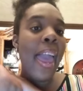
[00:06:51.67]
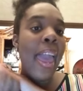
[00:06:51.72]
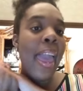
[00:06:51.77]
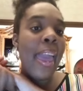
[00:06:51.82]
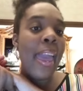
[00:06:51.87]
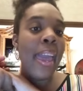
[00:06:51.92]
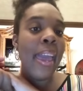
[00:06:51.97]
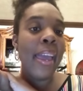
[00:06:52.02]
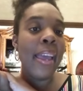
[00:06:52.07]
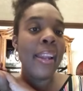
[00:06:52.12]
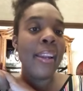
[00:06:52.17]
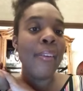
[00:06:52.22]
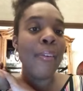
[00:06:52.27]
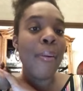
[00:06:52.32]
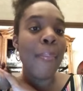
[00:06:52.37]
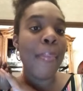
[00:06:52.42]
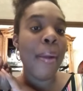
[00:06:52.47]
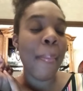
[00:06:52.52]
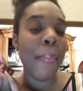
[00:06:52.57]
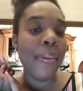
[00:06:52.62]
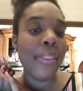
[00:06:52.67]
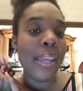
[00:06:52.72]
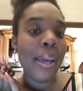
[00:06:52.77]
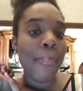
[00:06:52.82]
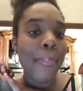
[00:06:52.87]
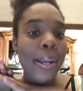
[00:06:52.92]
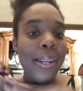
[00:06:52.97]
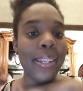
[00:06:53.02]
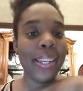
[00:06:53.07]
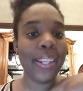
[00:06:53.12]
And remember
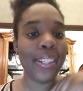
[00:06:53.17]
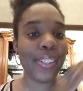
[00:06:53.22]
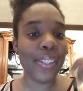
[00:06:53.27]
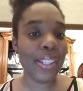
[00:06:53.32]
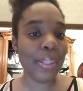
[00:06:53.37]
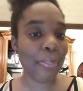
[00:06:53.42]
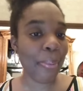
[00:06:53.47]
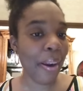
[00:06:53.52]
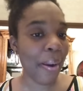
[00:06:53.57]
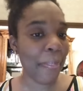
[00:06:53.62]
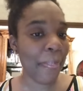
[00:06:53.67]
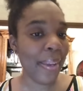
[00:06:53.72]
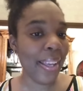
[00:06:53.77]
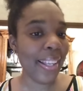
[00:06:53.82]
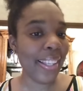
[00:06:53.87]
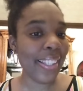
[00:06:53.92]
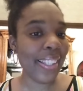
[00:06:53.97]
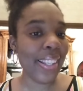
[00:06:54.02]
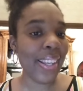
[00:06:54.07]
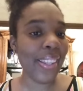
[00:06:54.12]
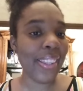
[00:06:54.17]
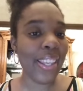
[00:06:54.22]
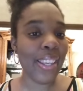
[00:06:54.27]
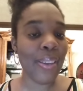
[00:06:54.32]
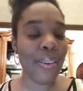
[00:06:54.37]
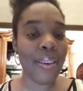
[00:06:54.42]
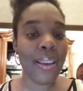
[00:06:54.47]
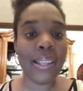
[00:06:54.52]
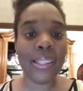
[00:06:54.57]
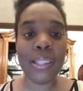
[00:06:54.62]
that my nature is purpose. So
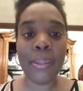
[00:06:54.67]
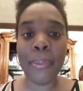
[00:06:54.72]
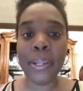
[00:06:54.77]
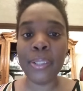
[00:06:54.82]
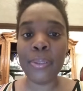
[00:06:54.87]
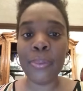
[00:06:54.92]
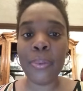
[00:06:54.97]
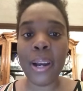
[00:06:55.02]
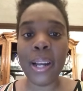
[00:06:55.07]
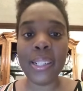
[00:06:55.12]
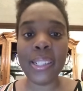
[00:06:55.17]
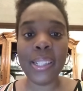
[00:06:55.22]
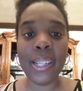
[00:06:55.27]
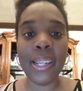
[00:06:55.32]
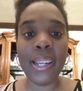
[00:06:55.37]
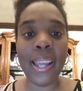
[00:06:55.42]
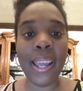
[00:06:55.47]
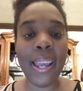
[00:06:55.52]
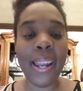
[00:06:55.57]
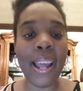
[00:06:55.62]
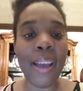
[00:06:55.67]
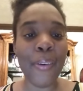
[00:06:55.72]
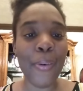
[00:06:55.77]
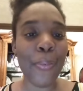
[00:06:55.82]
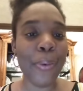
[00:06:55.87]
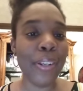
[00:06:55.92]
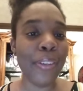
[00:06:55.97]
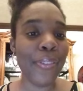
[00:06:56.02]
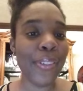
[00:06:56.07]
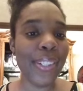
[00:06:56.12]
thank you guys so much for watching, and have
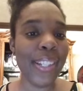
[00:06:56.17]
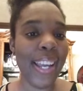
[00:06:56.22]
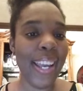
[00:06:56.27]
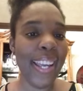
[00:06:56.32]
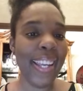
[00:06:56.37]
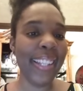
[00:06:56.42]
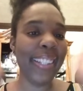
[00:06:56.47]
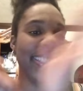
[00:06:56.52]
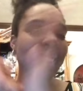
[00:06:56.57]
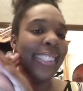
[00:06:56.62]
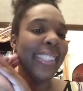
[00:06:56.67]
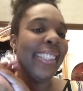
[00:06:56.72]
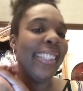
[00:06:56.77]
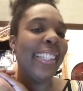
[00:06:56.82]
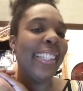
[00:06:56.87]
a wonderful day.